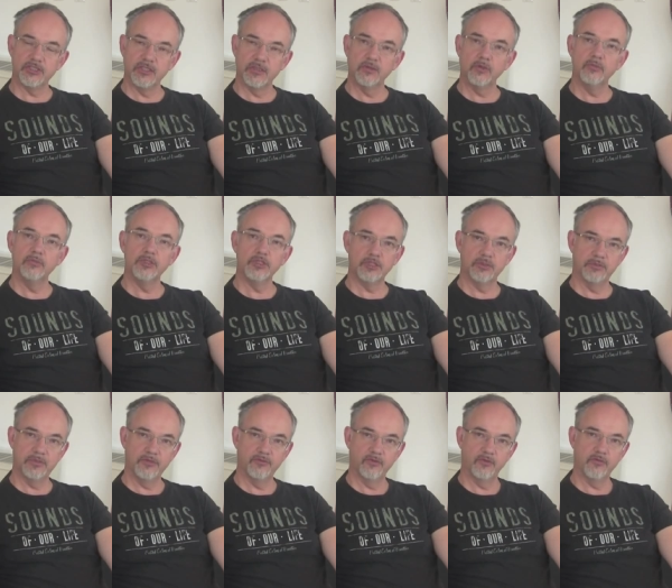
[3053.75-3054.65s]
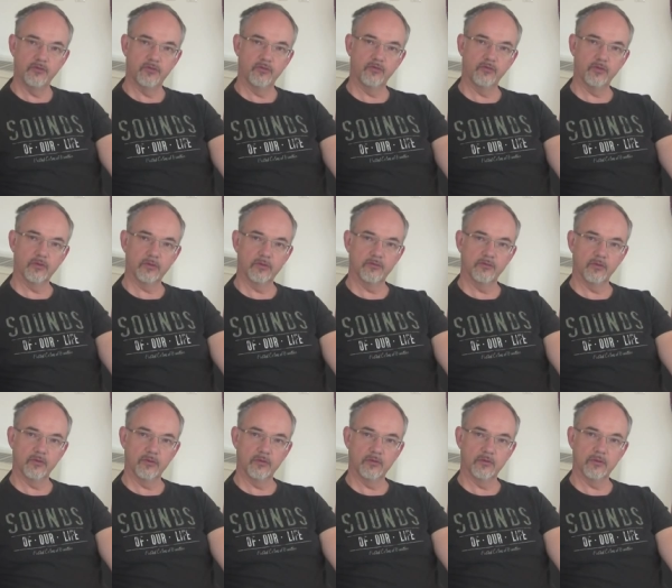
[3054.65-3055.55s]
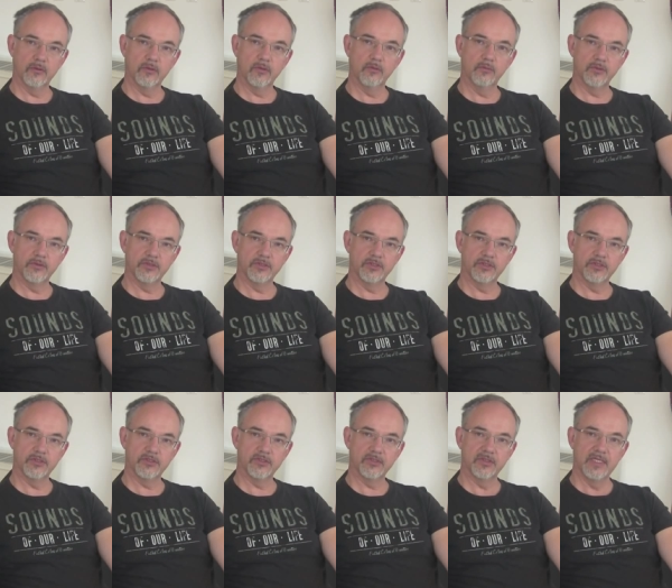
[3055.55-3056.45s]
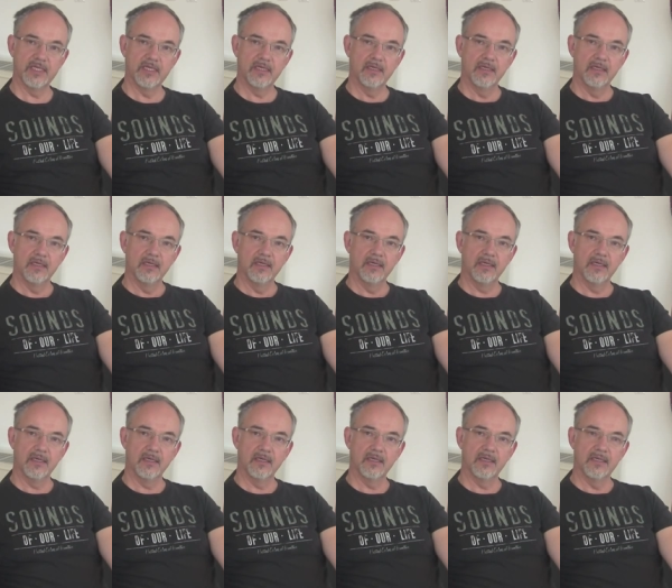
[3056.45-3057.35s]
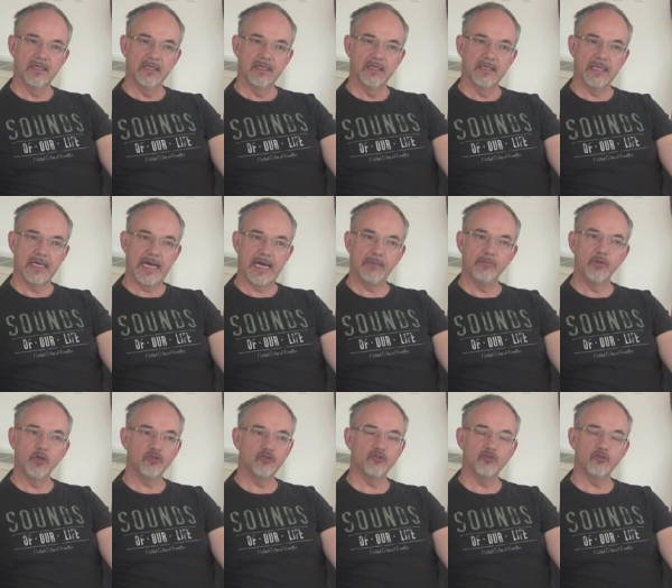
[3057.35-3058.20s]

that commission me for, for, for compositions. Uh, I'm not